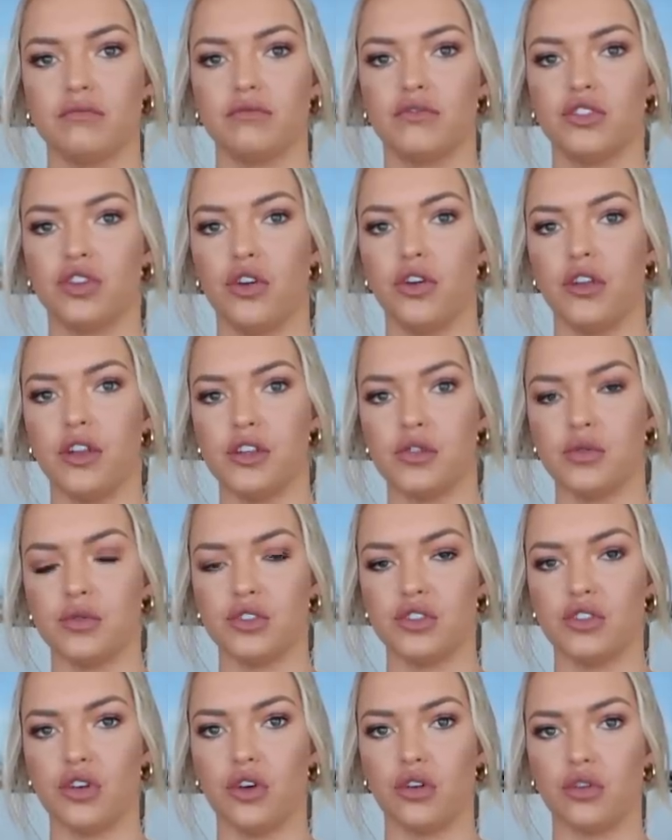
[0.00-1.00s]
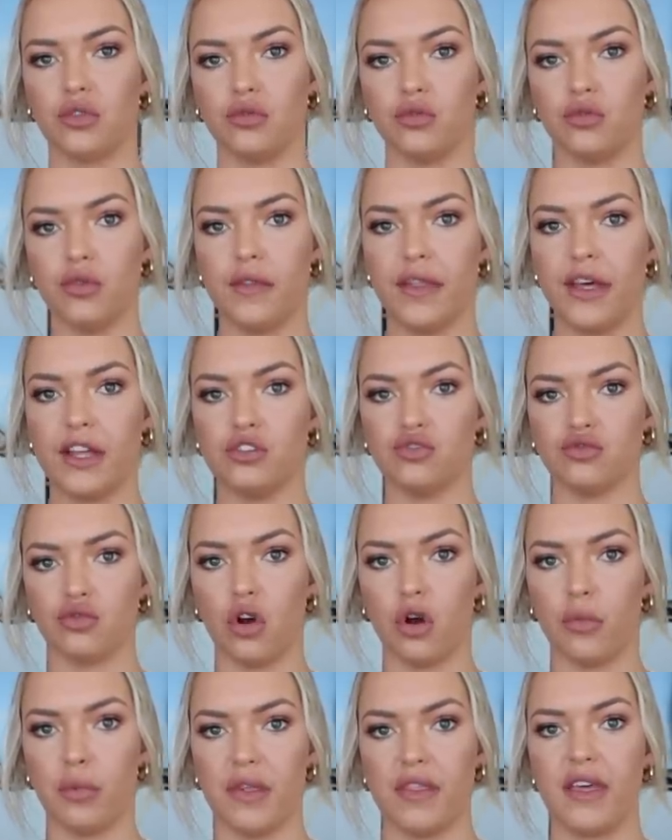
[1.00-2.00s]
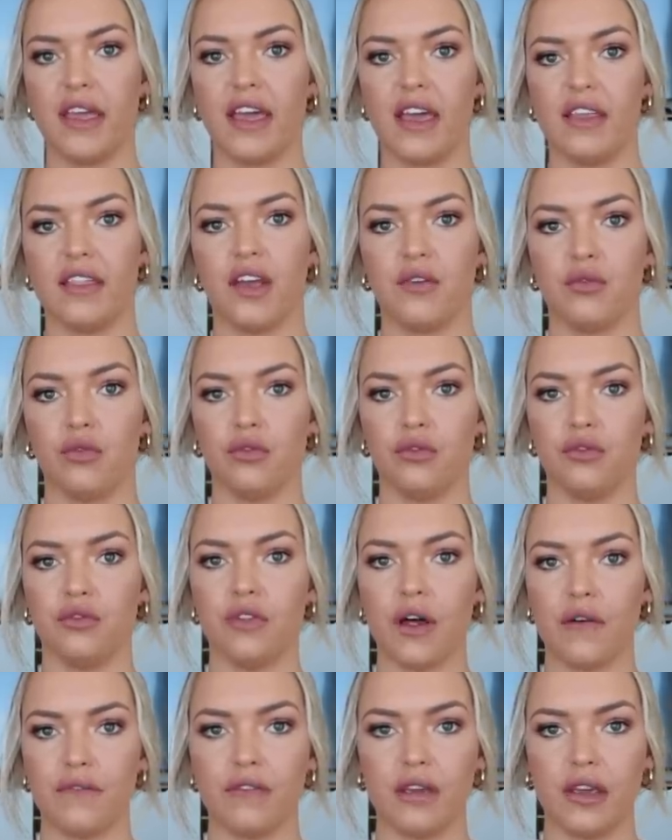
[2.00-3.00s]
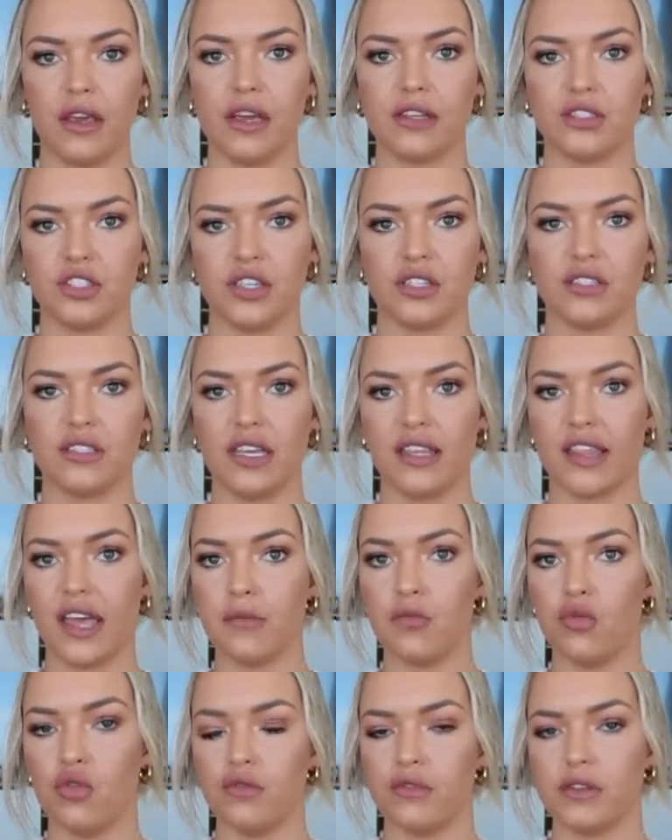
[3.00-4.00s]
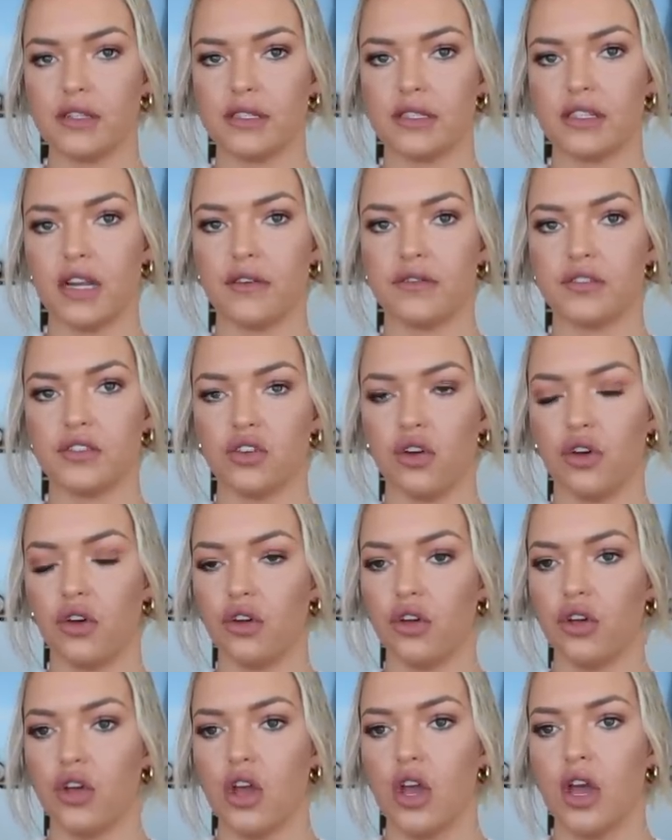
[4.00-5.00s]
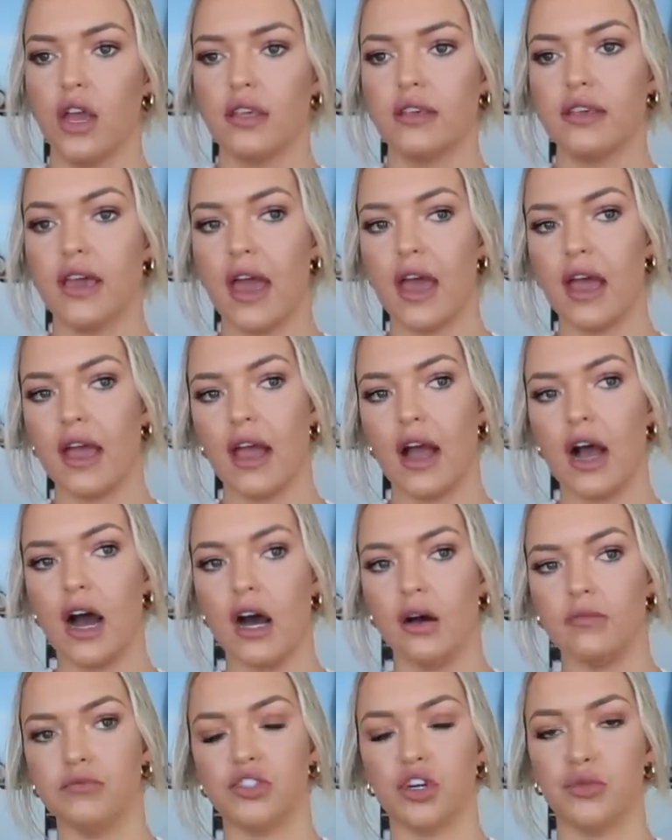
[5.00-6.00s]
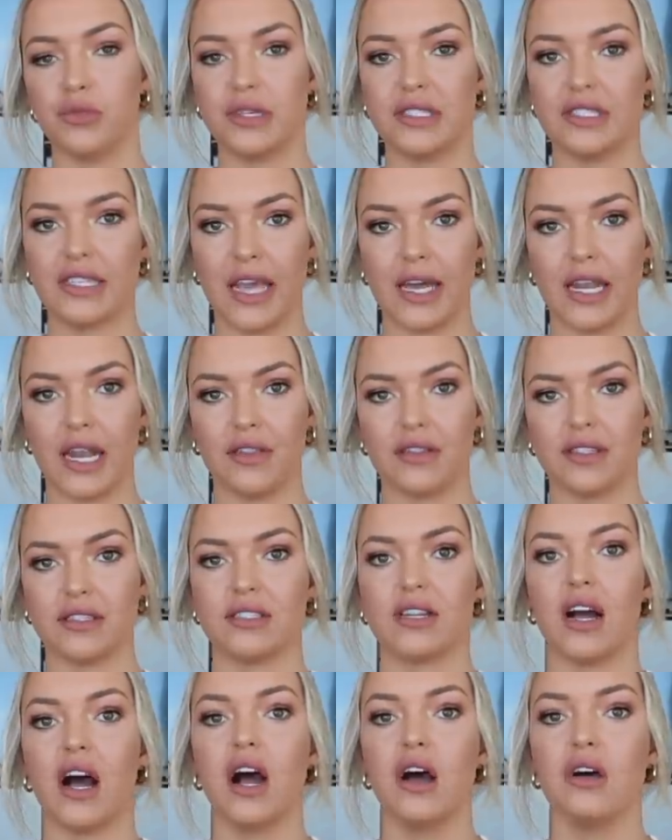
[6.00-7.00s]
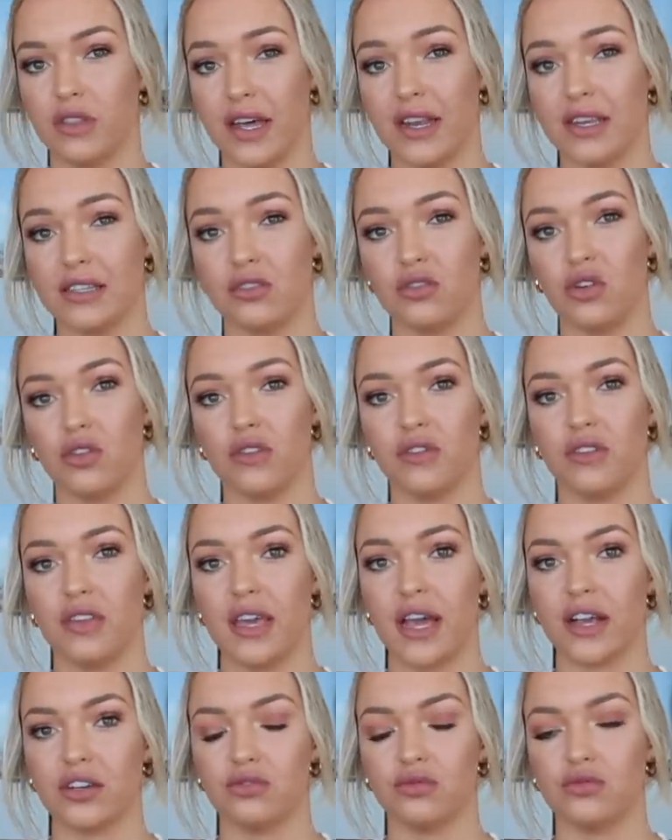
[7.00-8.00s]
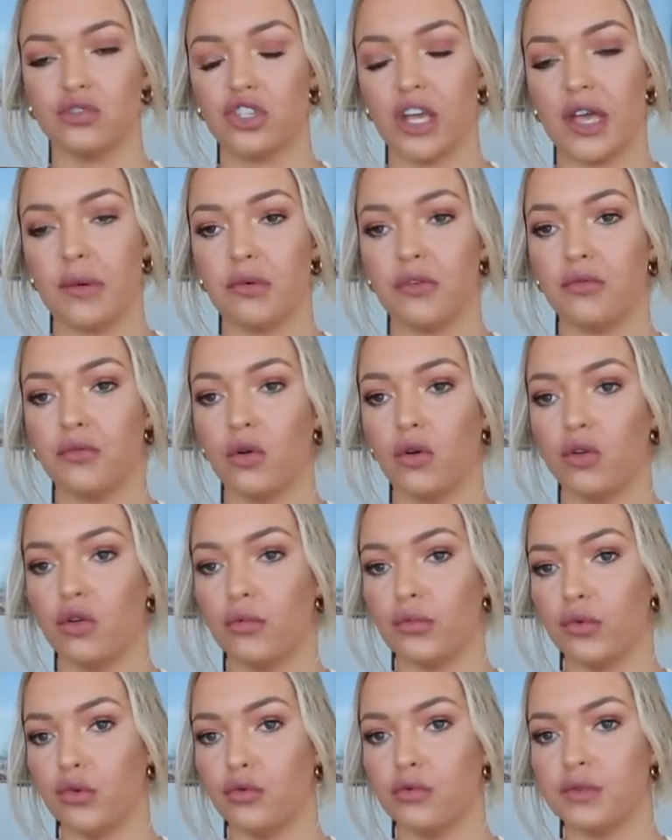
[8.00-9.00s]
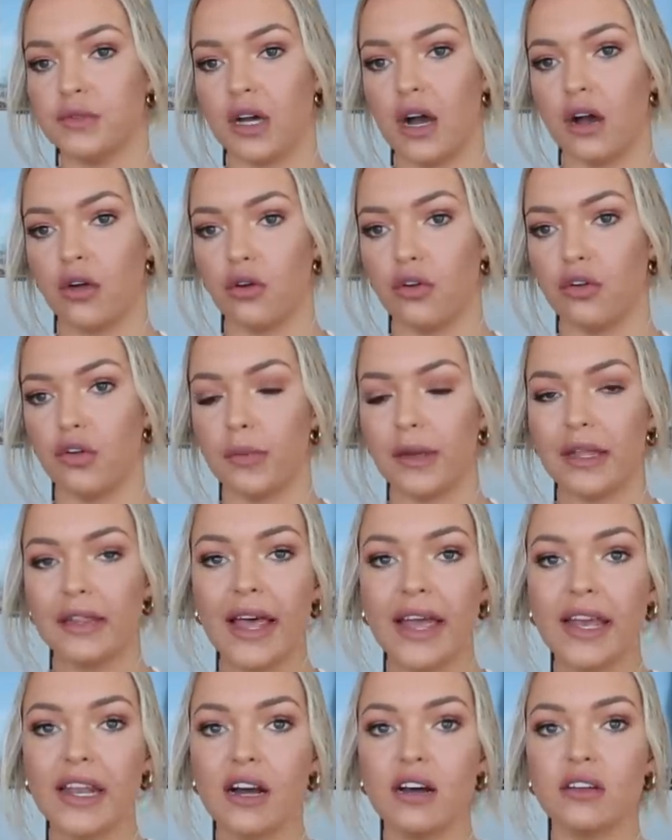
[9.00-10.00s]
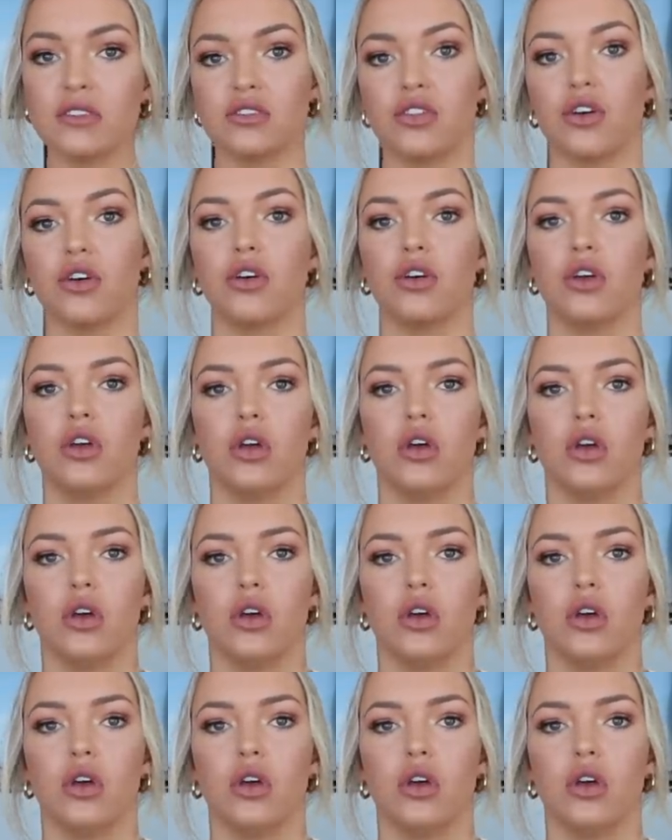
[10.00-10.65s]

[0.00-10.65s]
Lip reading: turn into a circle and they drop and they get like real fluffy. As you can see, they move and stuff. So yeah, don't be scared at the start. That is not the actual shape of what your boobs are going to be later. So